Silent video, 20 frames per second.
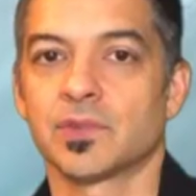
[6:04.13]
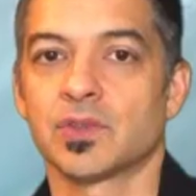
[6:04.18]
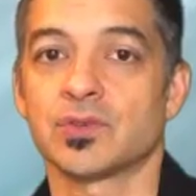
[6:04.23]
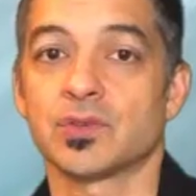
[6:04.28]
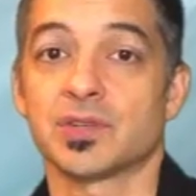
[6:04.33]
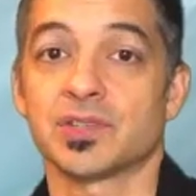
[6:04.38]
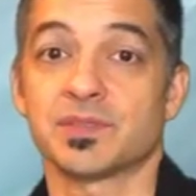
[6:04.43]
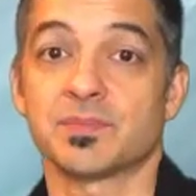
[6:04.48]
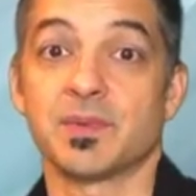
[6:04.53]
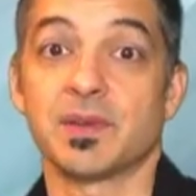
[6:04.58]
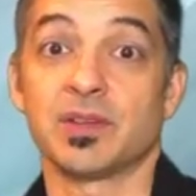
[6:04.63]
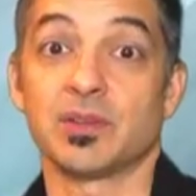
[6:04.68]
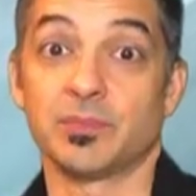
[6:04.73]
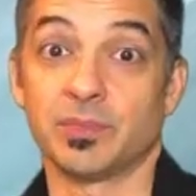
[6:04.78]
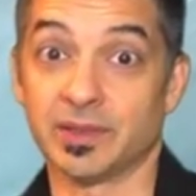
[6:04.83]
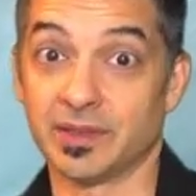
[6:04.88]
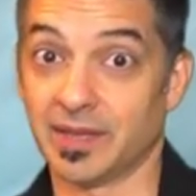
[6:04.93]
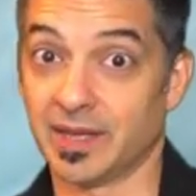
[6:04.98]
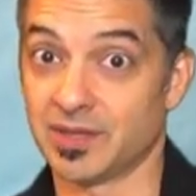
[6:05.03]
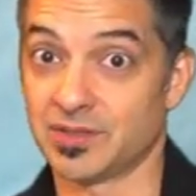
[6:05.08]
Trust me, you'll
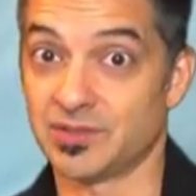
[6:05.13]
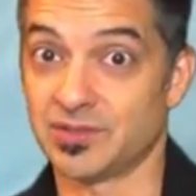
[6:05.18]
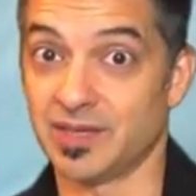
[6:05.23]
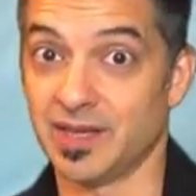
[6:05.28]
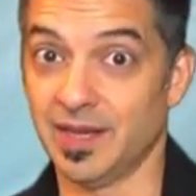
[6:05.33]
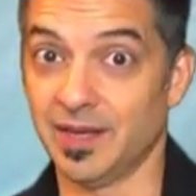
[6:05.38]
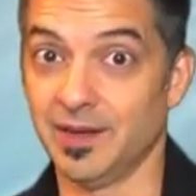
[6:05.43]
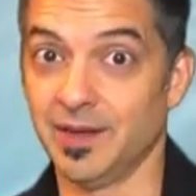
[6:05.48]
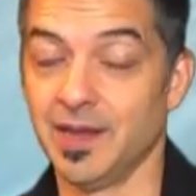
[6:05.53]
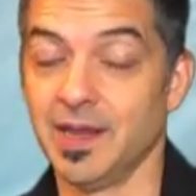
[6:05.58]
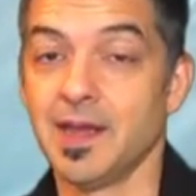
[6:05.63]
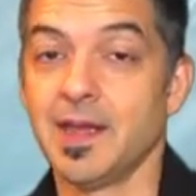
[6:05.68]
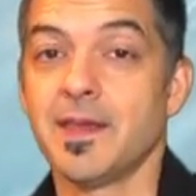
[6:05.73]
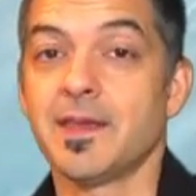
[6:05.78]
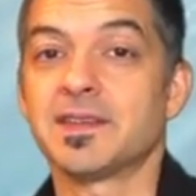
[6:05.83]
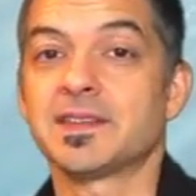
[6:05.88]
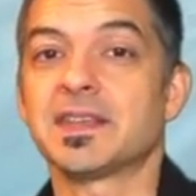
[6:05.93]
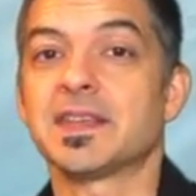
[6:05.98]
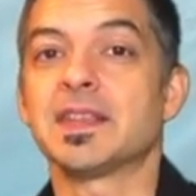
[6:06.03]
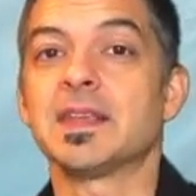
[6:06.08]
be glad you did.
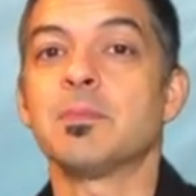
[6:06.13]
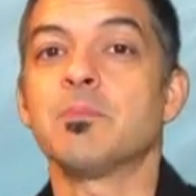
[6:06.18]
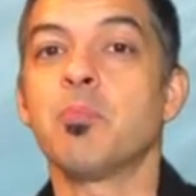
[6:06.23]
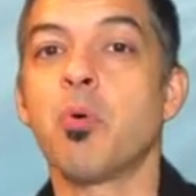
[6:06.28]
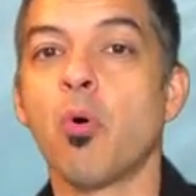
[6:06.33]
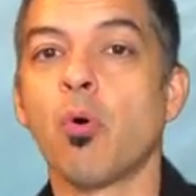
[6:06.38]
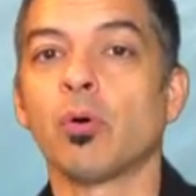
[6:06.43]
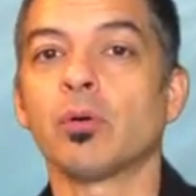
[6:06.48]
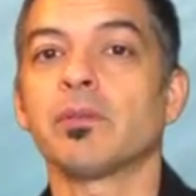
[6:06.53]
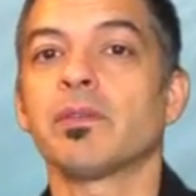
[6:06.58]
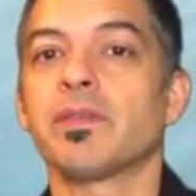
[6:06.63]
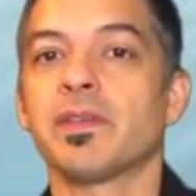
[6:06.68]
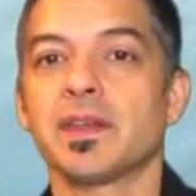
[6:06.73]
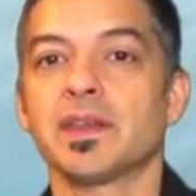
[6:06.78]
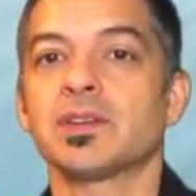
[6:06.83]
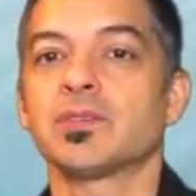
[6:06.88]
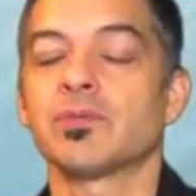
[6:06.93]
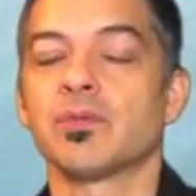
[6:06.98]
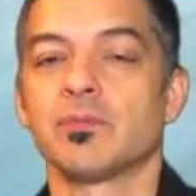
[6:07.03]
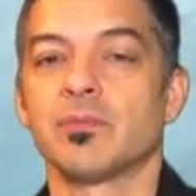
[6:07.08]
You see, the important
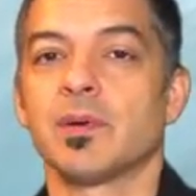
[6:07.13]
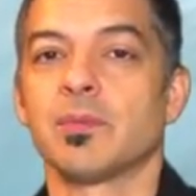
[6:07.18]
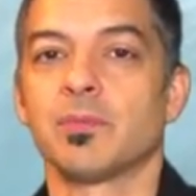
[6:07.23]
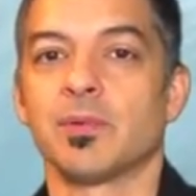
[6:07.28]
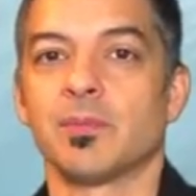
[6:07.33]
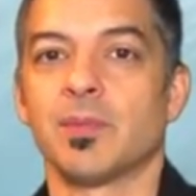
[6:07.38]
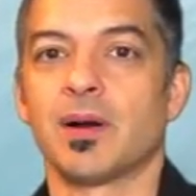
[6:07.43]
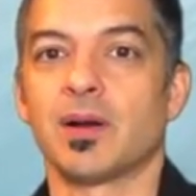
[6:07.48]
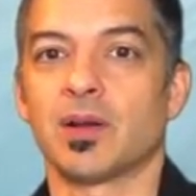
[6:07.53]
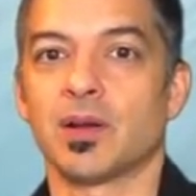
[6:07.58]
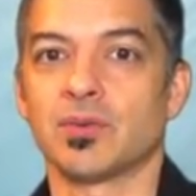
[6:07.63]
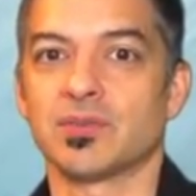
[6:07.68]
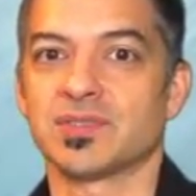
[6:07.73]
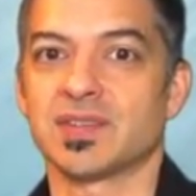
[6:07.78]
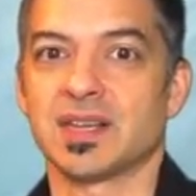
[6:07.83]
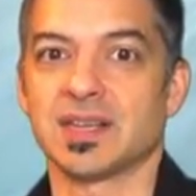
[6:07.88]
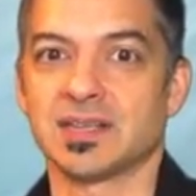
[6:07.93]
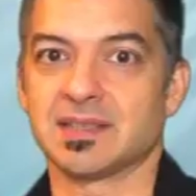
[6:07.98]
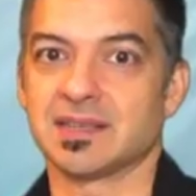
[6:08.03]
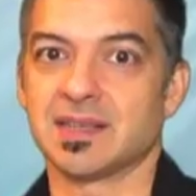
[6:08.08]
thing to remember about
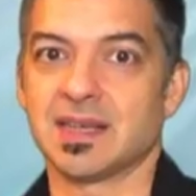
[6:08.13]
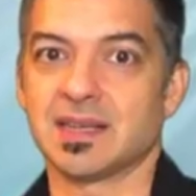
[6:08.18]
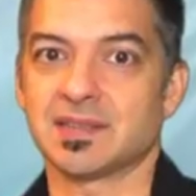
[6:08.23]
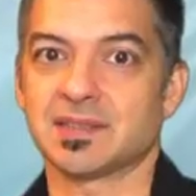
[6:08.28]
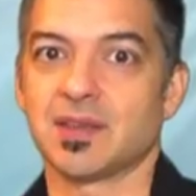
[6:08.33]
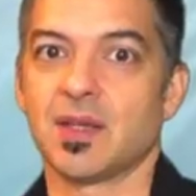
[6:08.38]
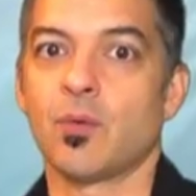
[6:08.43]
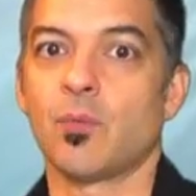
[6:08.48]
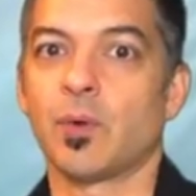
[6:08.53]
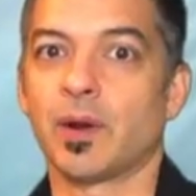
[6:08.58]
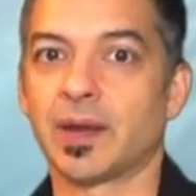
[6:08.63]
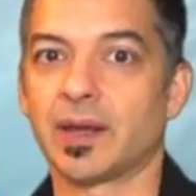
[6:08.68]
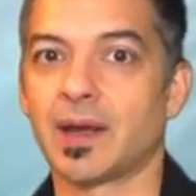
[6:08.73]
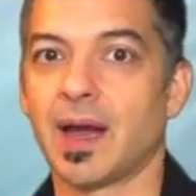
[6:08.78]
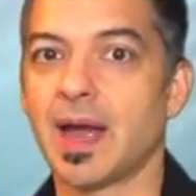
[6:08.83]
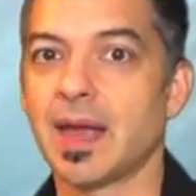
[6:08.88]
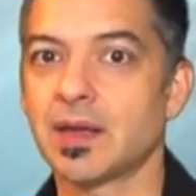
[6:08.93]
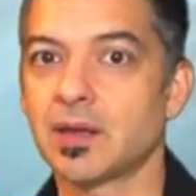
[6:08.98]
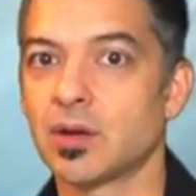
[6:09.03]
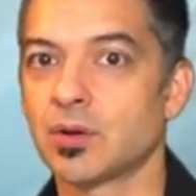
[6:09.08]
ghosting is this. When a
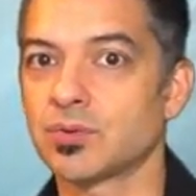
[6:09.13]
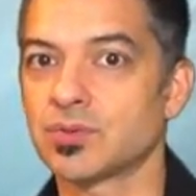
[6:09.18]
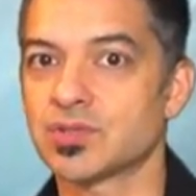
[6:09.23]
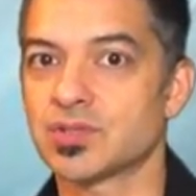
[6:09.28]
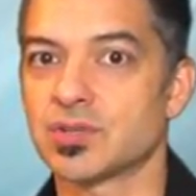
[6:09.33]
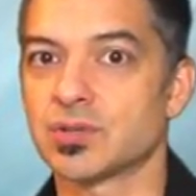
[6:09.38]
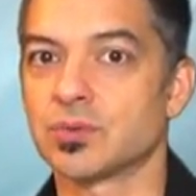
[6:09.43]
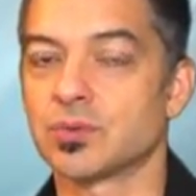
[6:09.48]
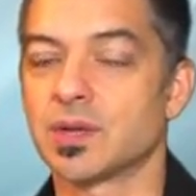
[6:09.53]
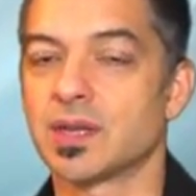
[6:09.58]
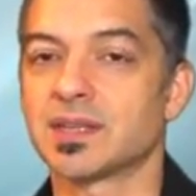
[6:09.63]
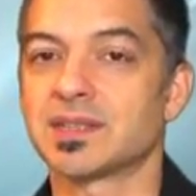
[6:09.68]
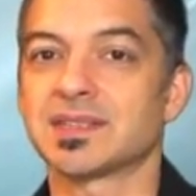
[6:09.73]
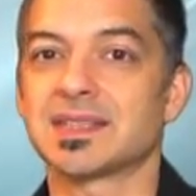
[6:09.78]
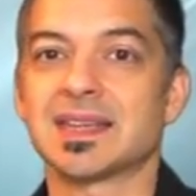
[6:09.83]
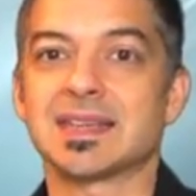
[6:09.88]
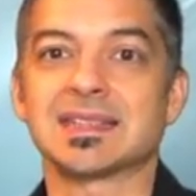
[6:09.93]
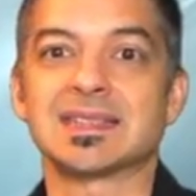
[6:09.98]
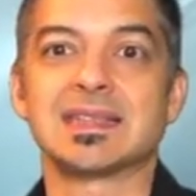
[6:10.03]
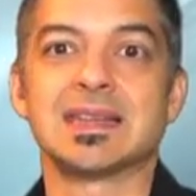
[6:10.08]
guy ghosts you, it
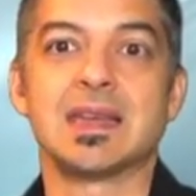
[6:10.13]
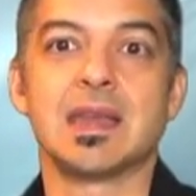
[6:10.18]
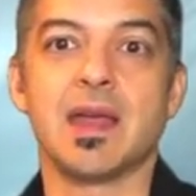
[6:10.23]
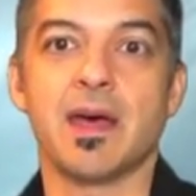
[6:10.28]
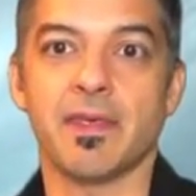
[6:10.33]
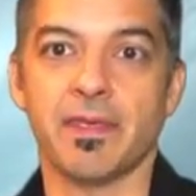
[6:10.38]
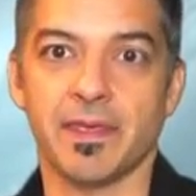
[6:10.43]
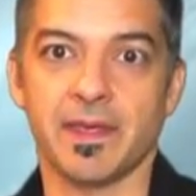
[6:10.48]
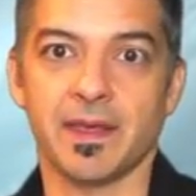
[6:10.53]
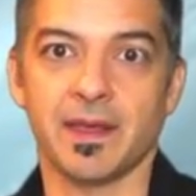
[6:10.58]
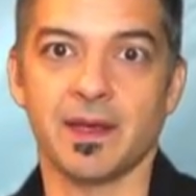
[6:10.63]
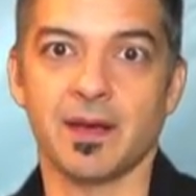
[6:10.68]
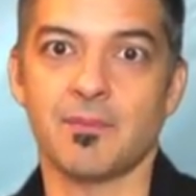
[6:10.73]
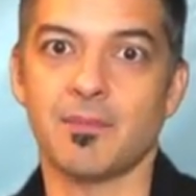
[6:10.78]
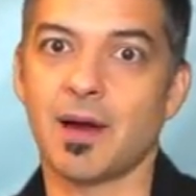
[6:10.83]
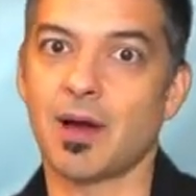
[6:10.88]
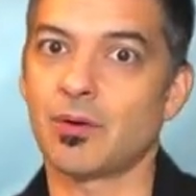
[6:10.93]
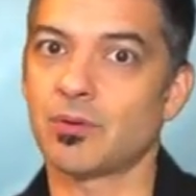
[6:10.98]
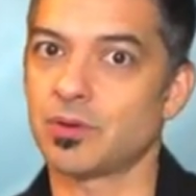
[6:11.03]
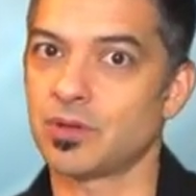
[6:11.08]
says nothing
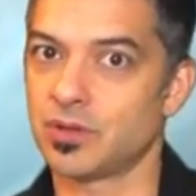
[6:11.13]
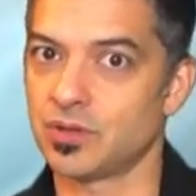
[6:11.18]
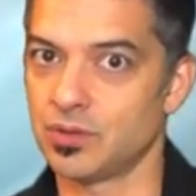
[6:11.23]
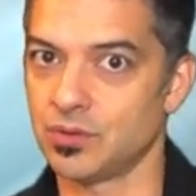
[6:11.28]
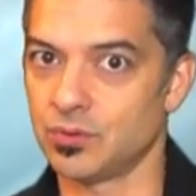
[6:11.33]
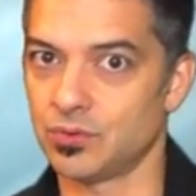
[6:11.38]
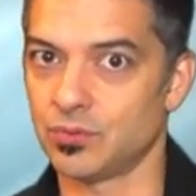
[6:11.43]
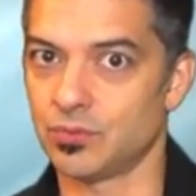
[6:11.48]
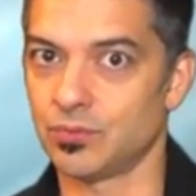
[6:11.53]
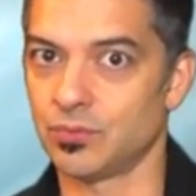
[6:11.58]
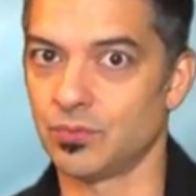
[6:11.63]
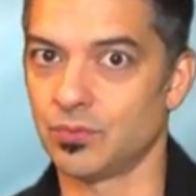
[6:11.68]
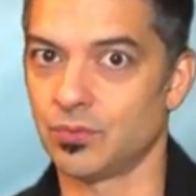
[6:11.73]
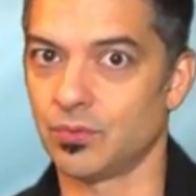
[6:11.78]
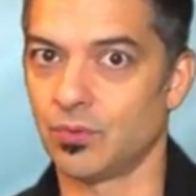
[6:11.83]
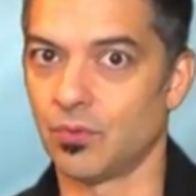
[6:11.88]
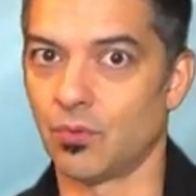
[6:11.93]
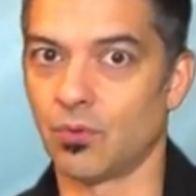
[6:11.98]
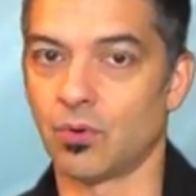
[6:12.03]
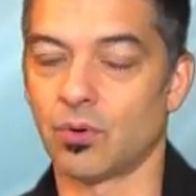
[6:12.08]
about you
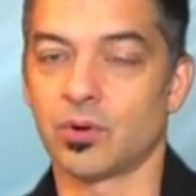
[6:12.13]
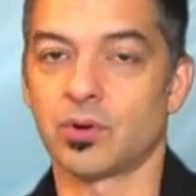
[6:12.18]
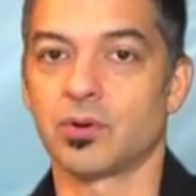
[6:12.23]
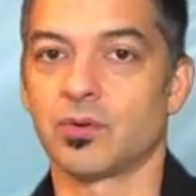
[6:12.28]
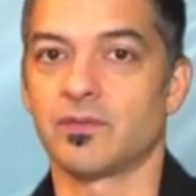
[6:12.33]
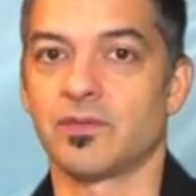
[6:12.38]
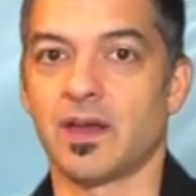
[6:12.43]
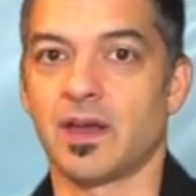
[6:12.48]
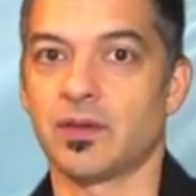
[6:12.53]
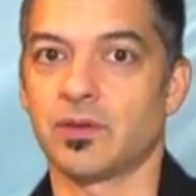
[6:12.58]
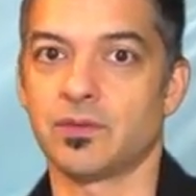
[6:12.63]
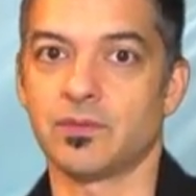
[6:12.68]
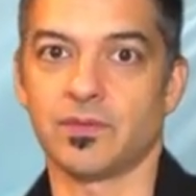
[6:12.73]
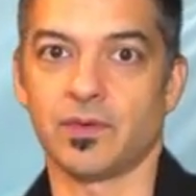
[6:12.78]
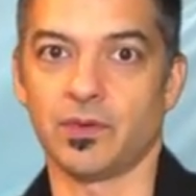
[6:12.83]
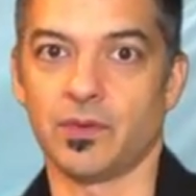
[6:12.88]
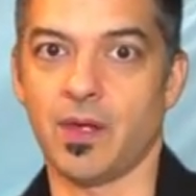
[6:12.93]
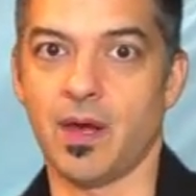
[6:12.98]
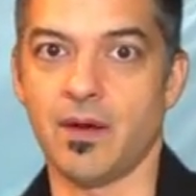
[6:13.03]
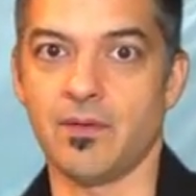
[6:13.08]
or your value
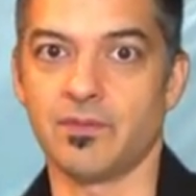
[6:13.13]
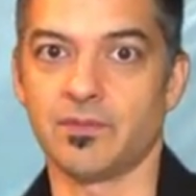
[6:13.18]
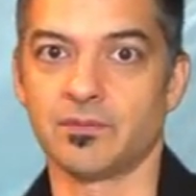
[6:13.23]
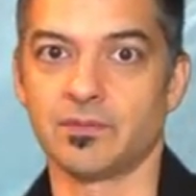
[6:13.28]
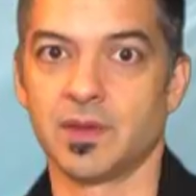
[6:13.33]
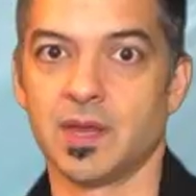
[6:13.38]
for love.